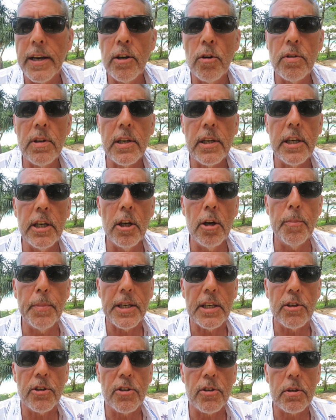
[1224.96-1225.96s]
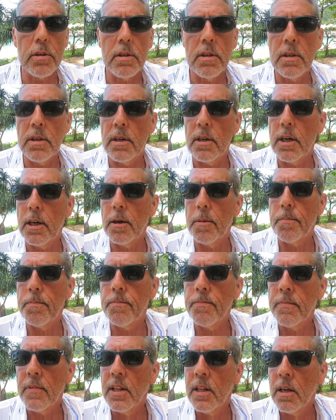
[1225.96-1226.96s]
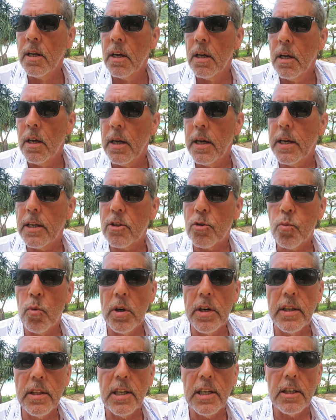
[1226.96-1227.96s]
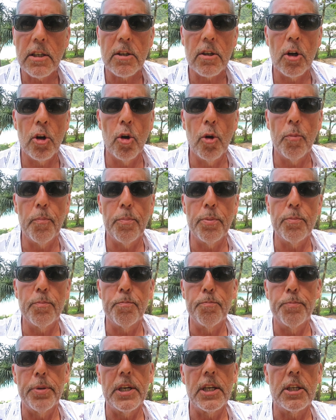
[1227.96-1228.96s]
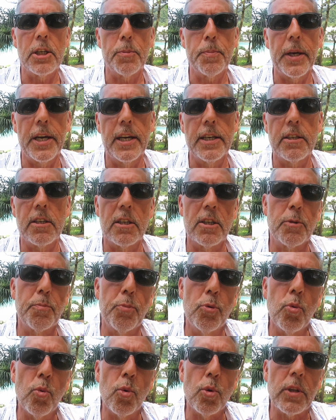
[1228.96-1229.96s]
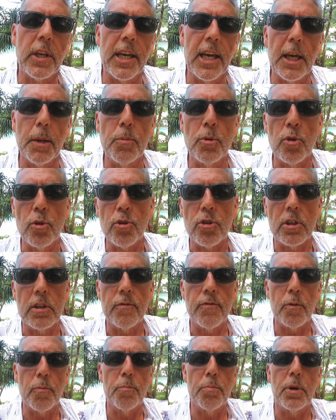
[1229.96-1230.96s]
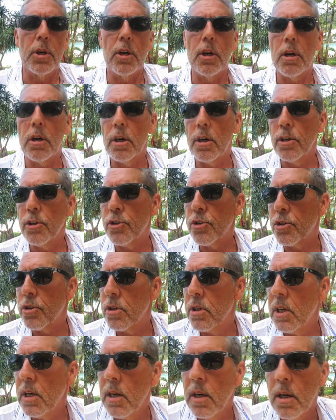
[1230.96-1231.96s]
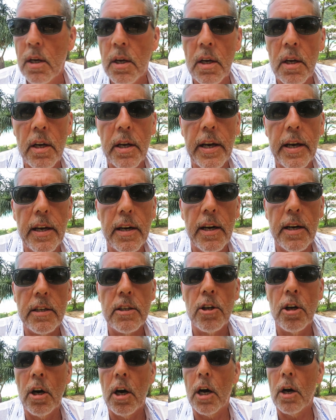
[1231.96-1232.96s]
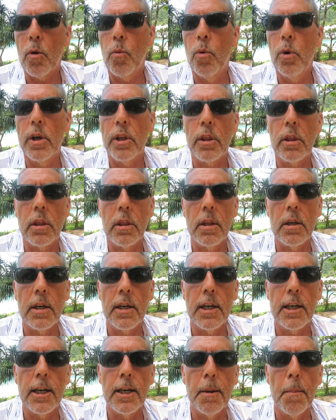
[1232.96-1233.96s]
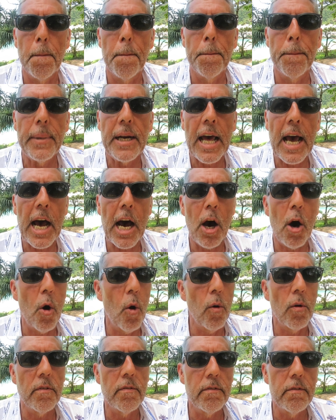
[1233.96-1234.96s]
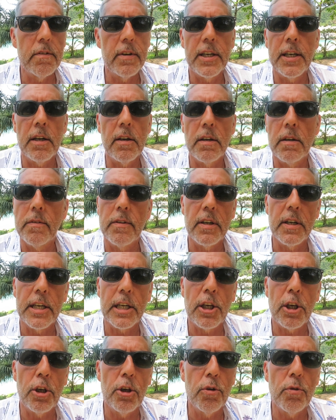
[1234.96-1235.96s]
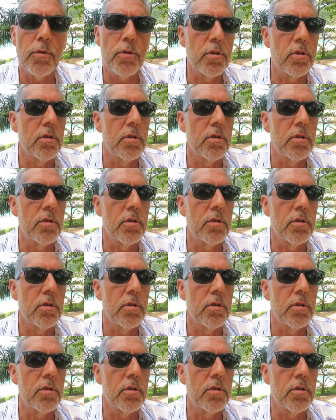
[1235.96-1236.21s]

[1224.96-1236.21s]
to Gilby's. It's one of these big spaces, pool tables, different bars, and I talk with Manow, very, very cute